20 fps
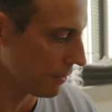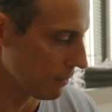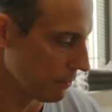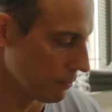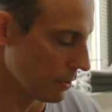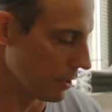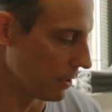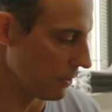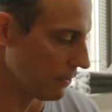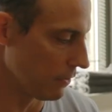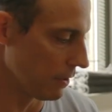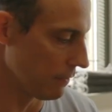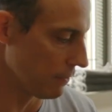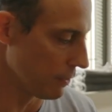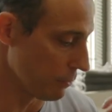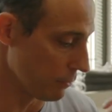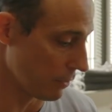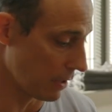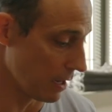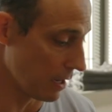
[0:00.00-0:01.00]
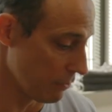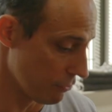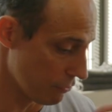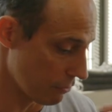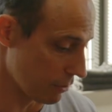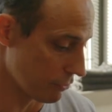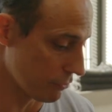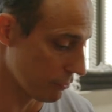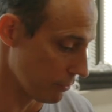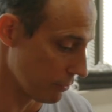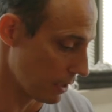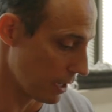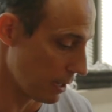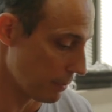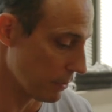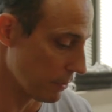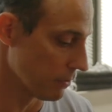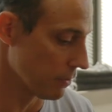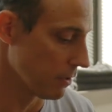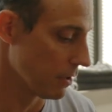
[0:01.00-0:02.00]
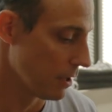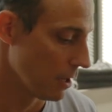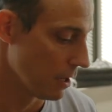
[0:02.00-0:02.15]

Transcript: Wanted to see if there was any structural damage.